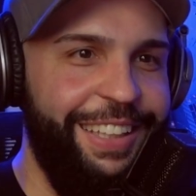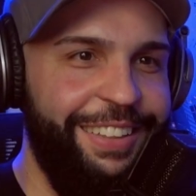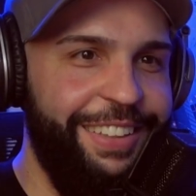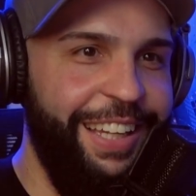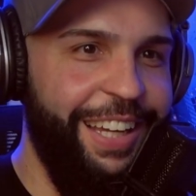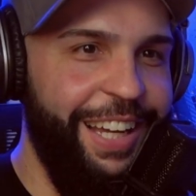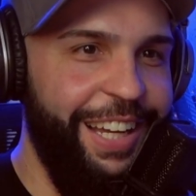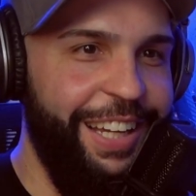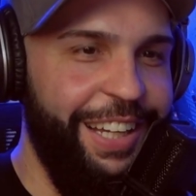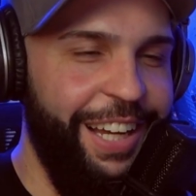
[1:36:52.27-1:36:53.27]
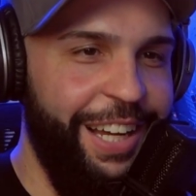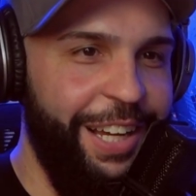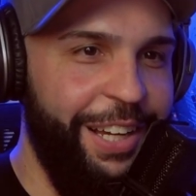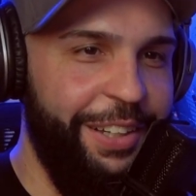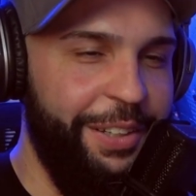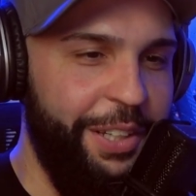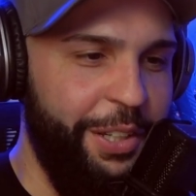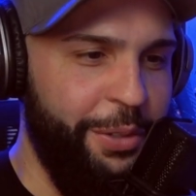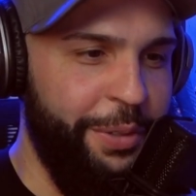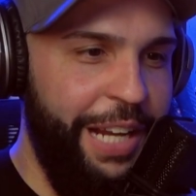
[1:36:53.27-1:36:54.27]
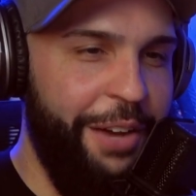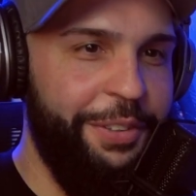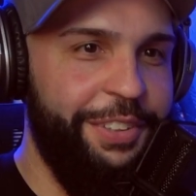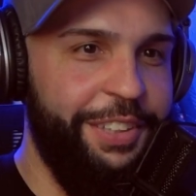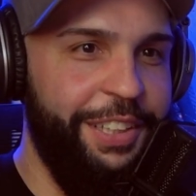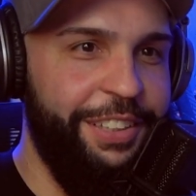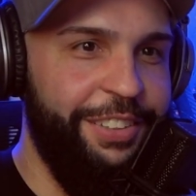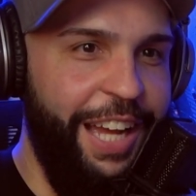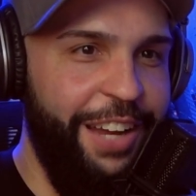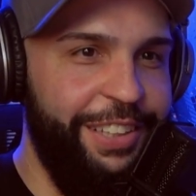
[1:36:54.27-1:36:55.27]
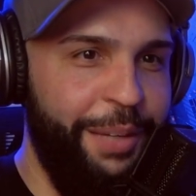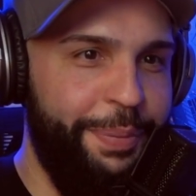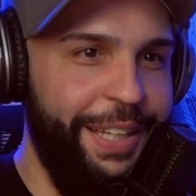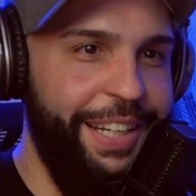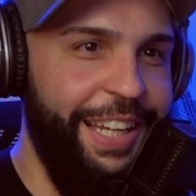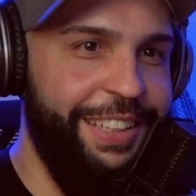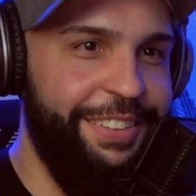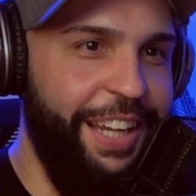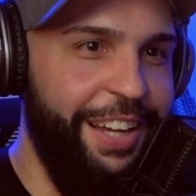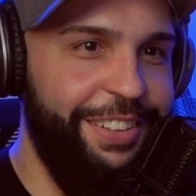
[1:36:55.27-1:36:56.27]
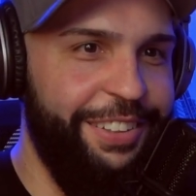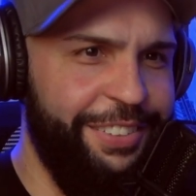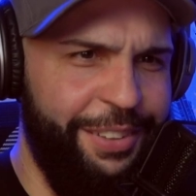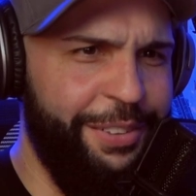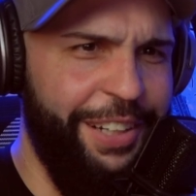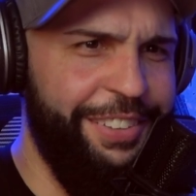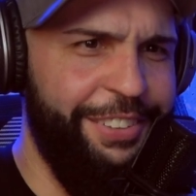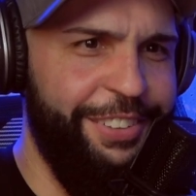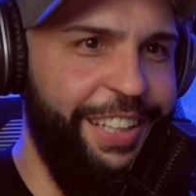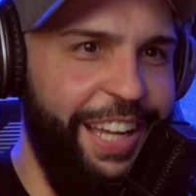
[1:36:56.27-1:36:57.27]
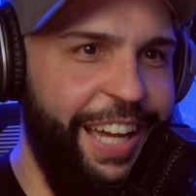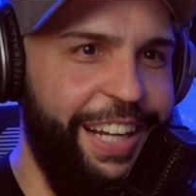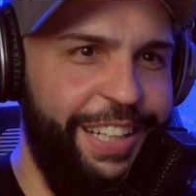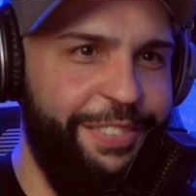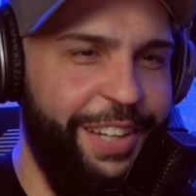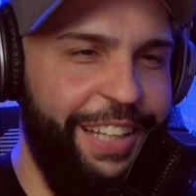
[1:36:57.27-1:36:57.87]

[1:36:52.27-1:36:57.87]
They say, when I was a child, I played like a child, or some crazy shit. I got to leave all